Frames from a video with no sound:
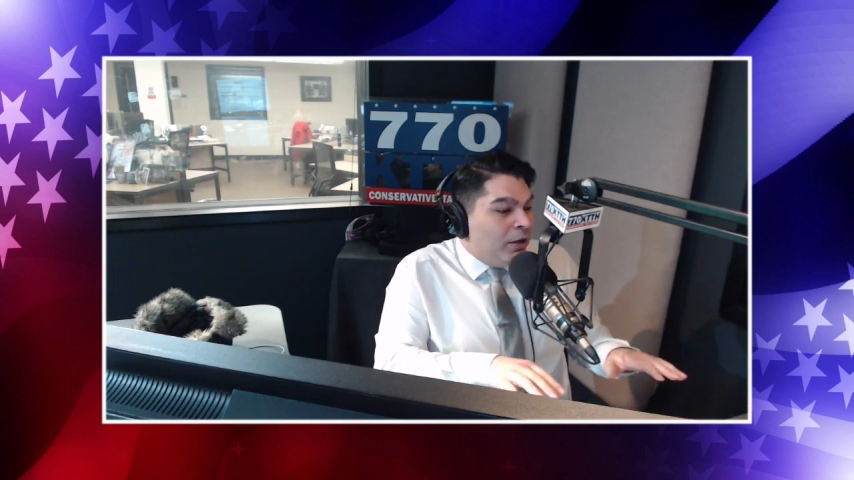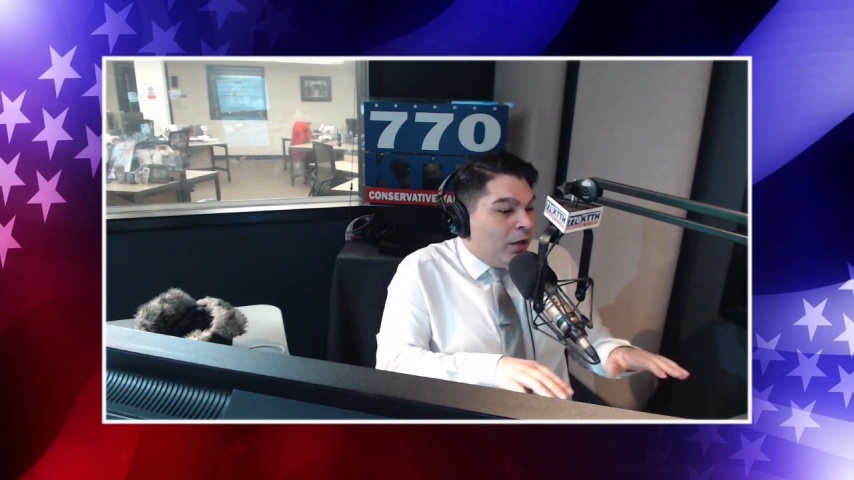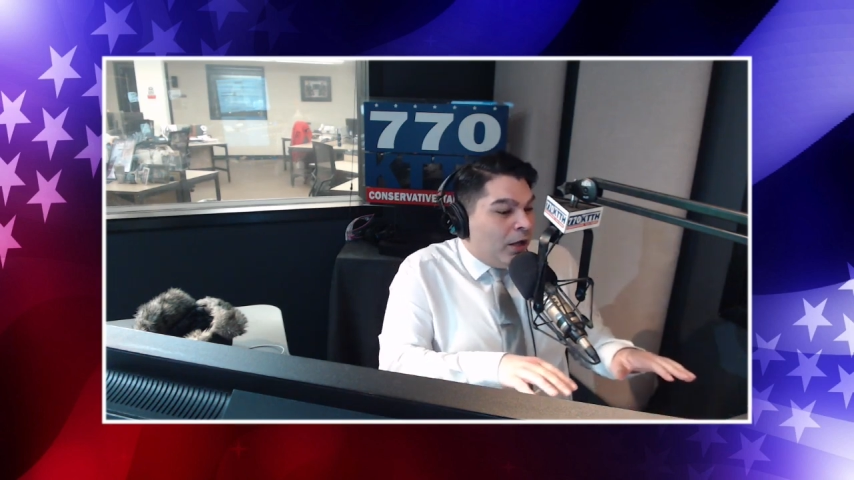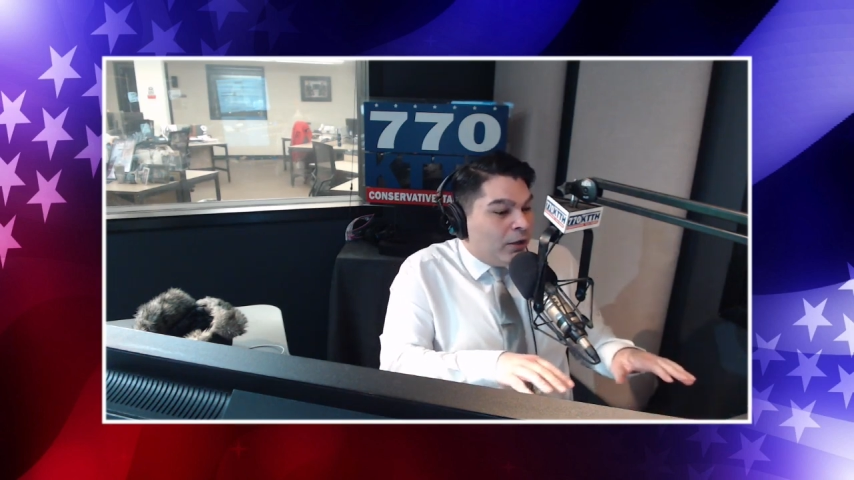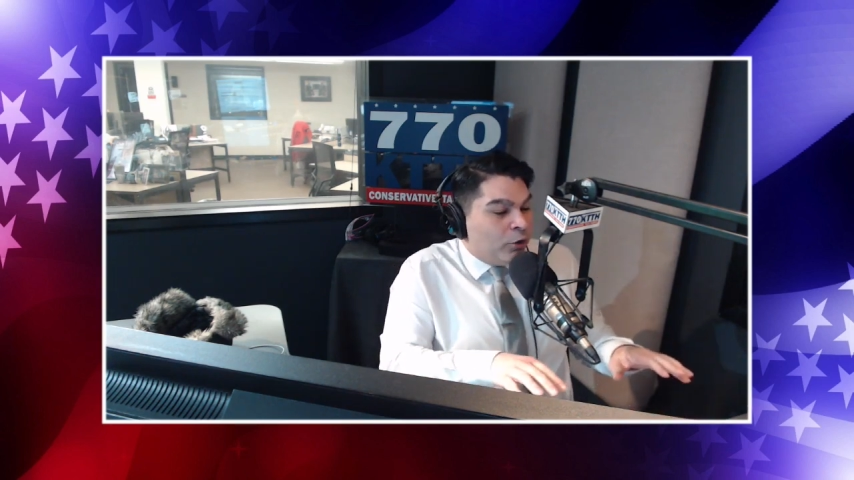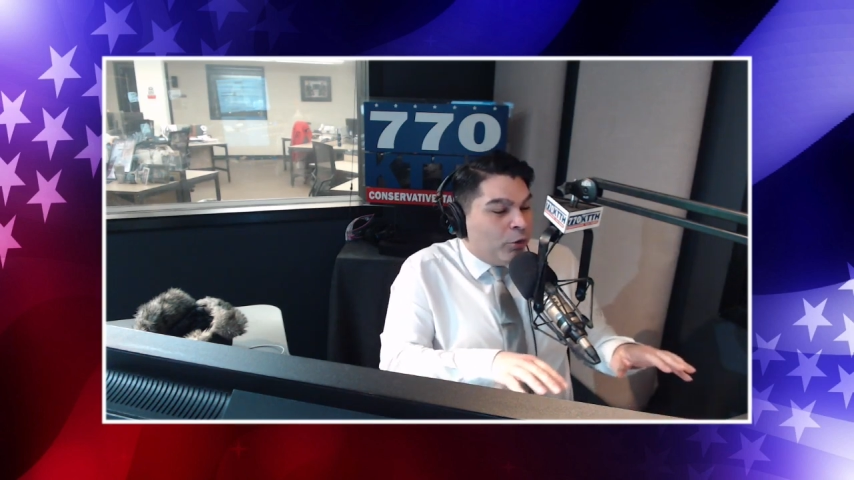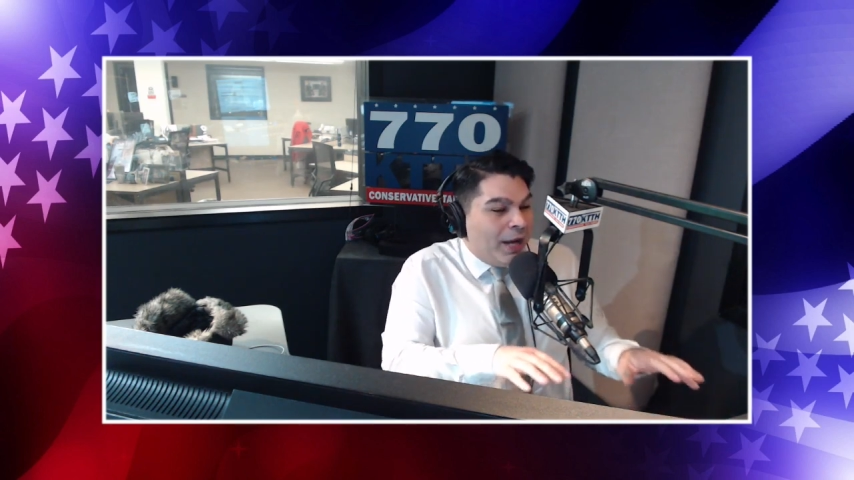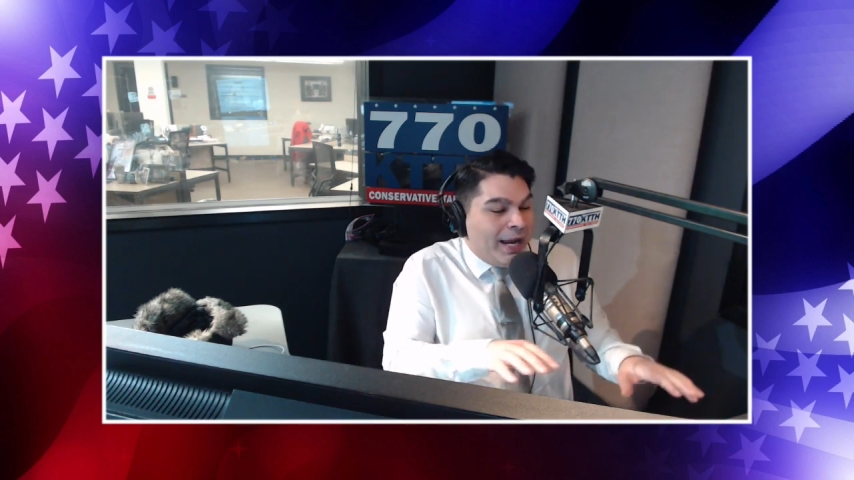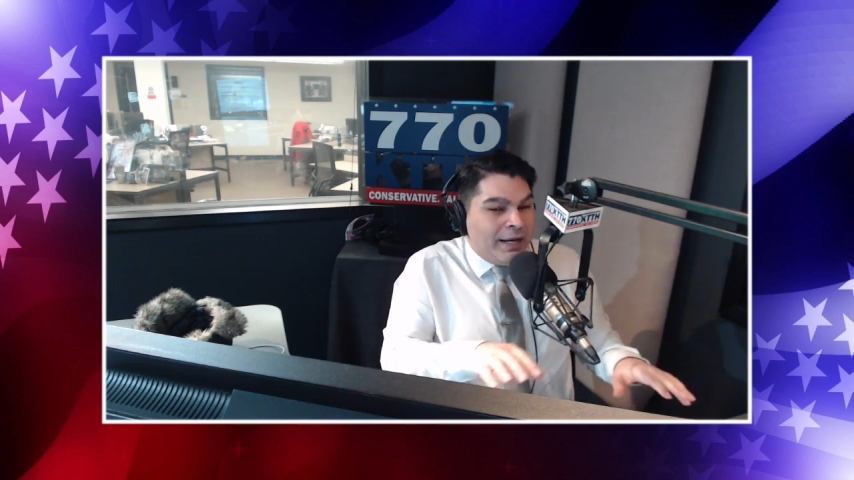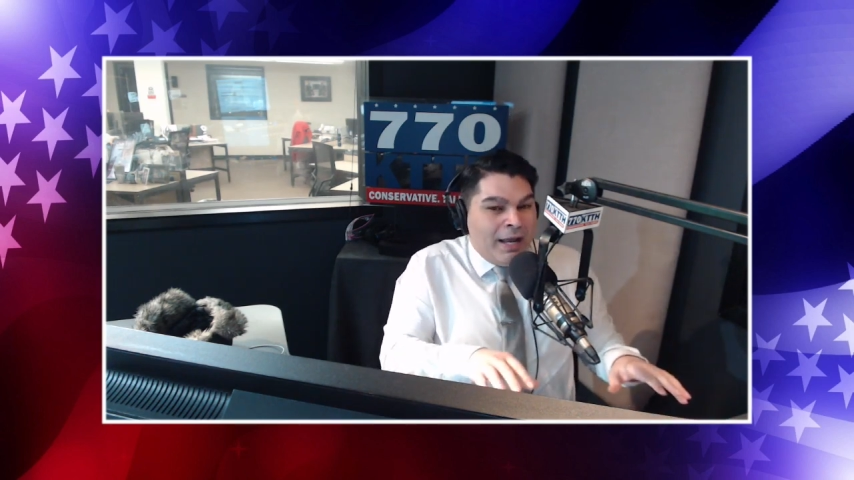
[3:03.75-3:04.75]
to
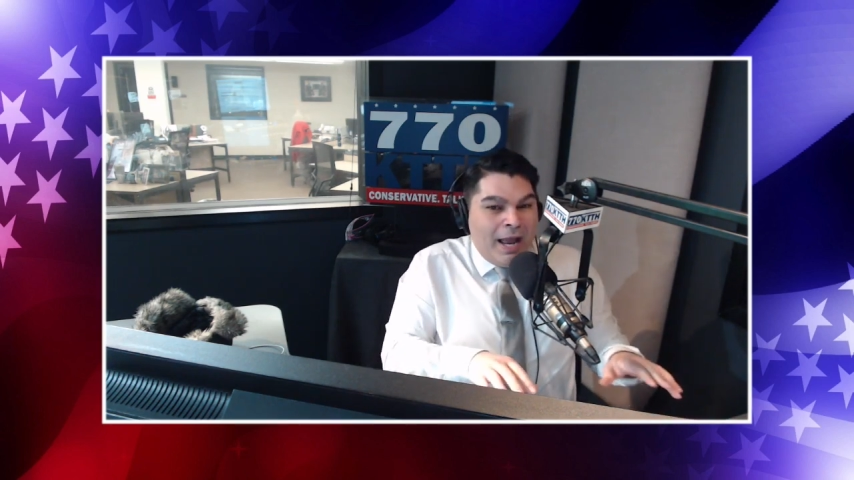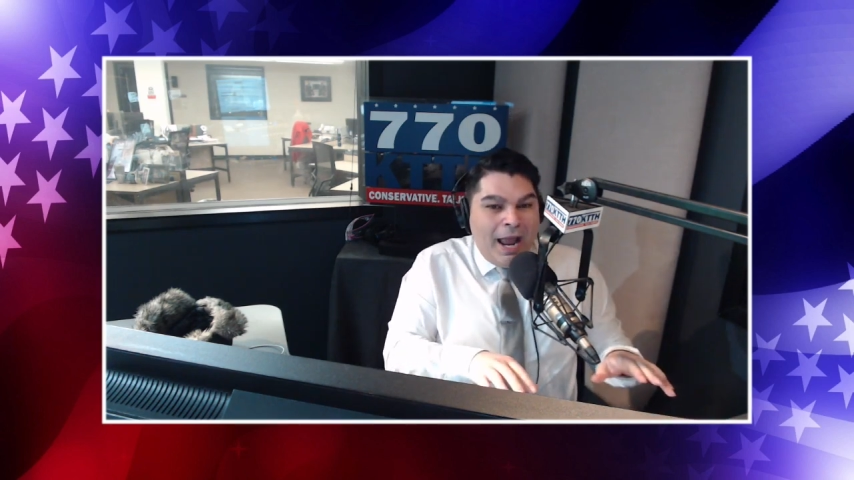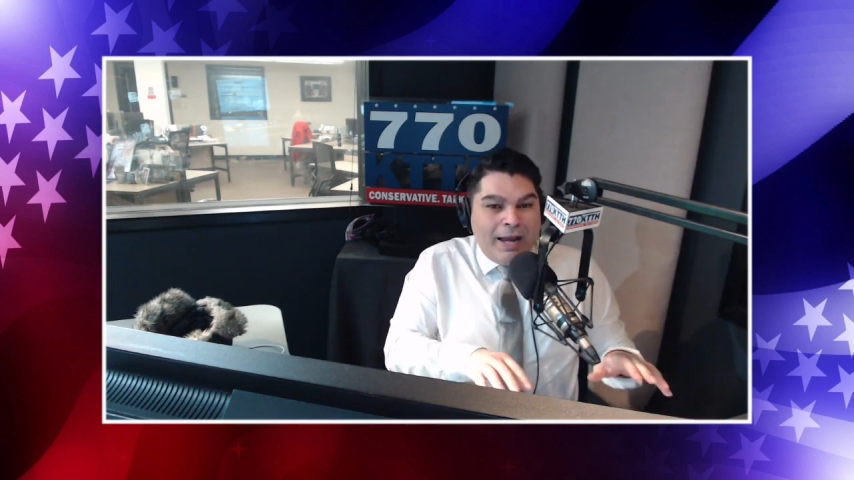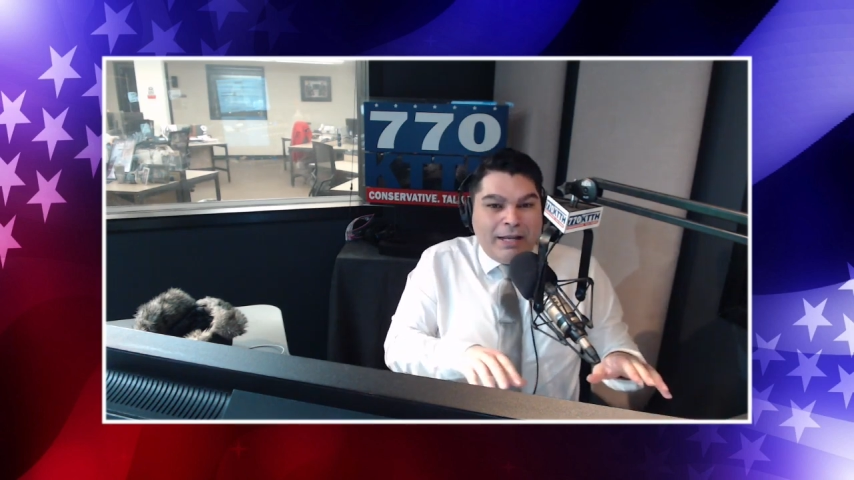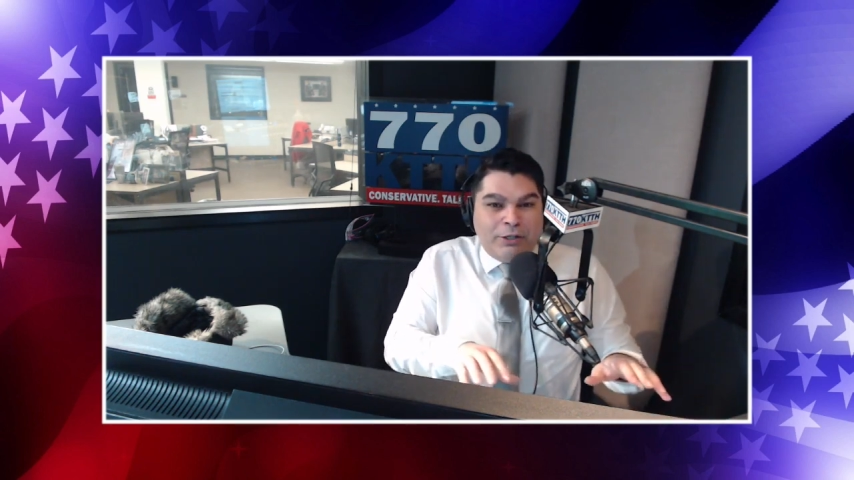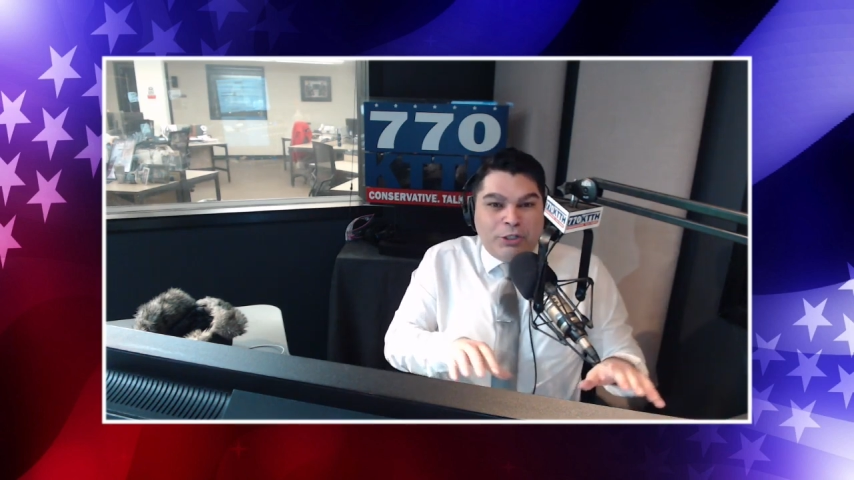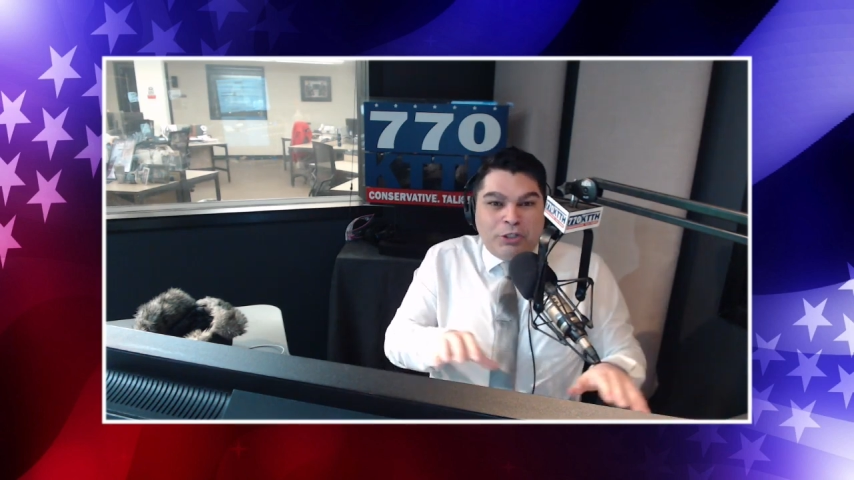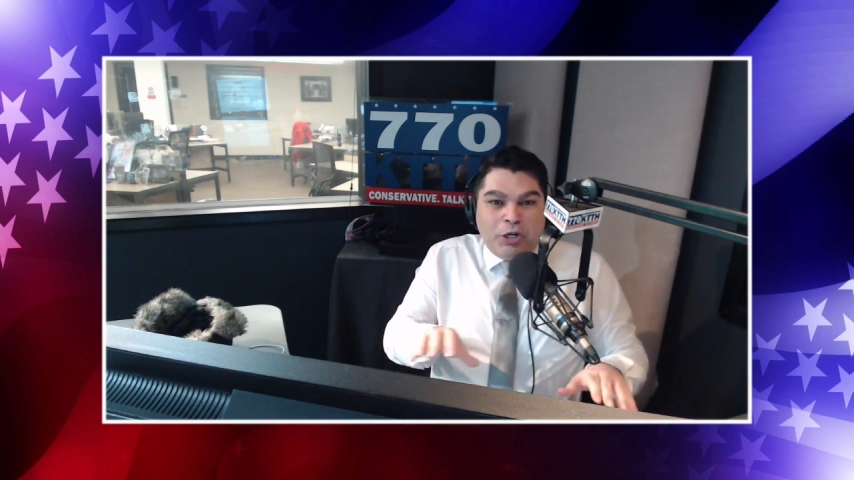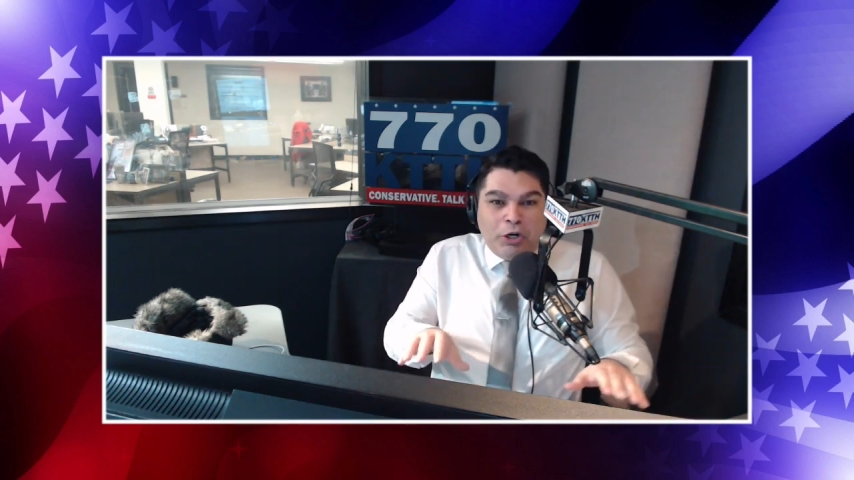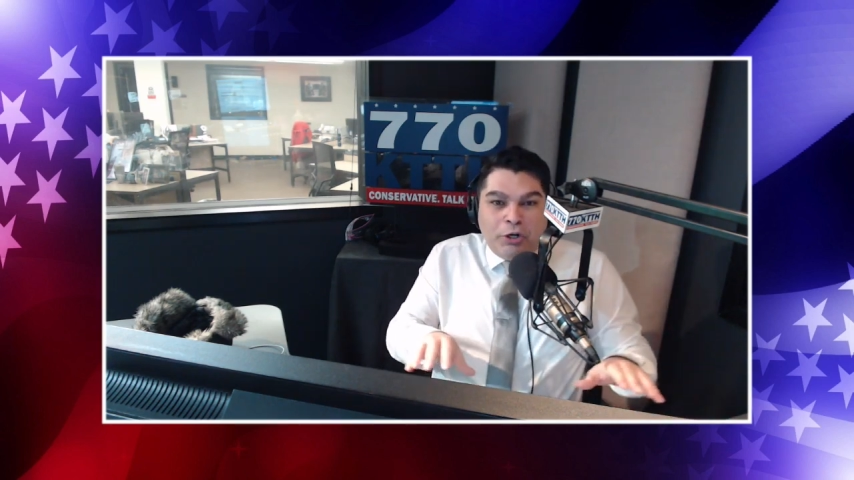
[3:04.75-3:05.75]
create any
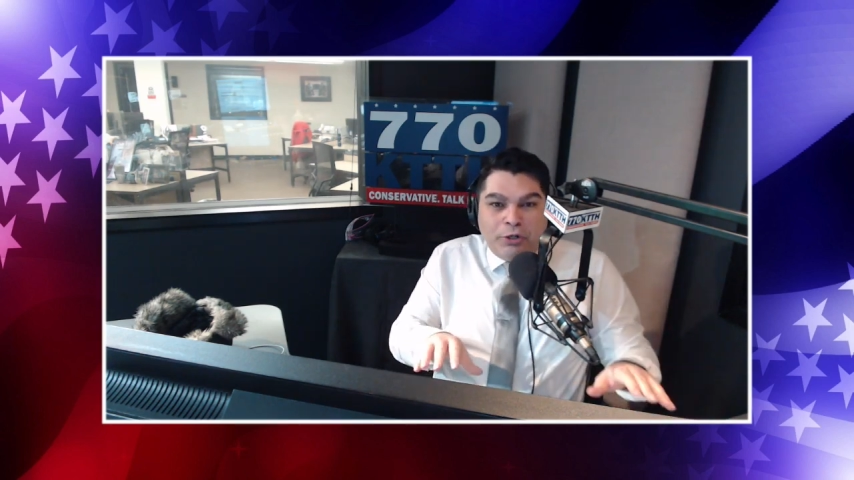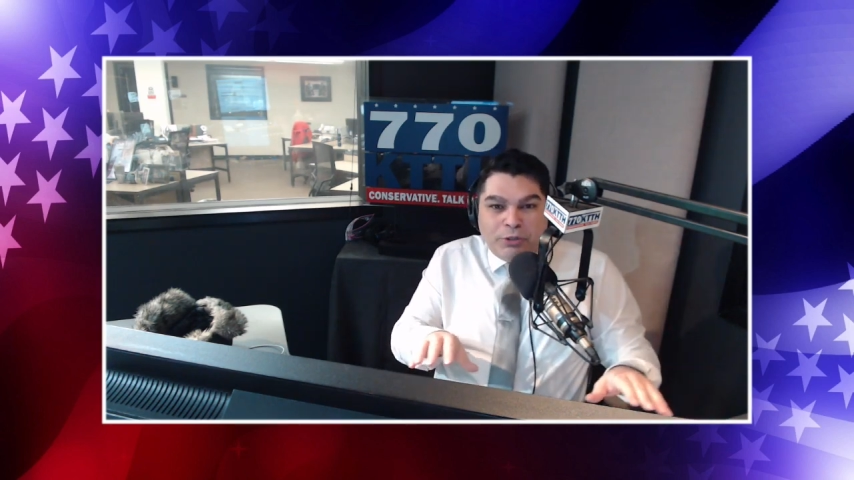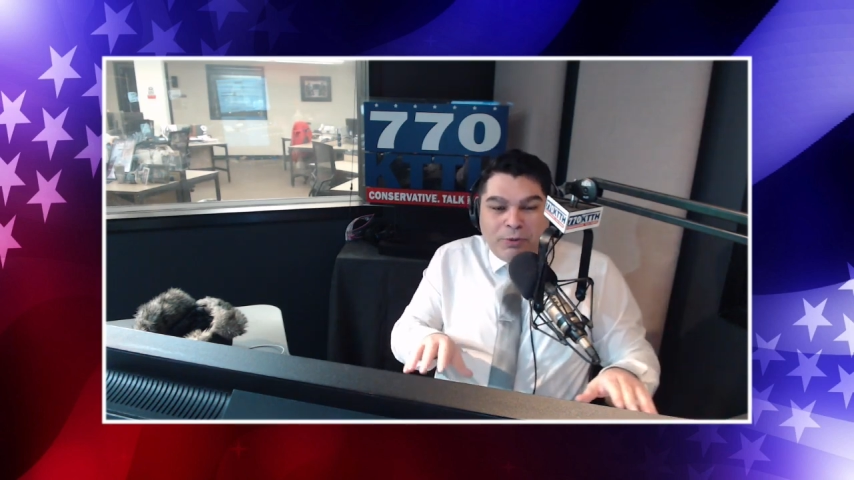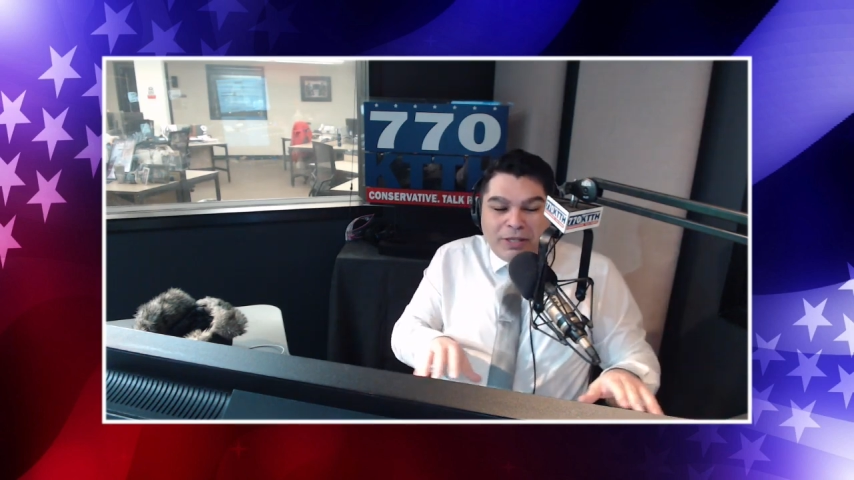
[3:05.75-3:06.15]
stirs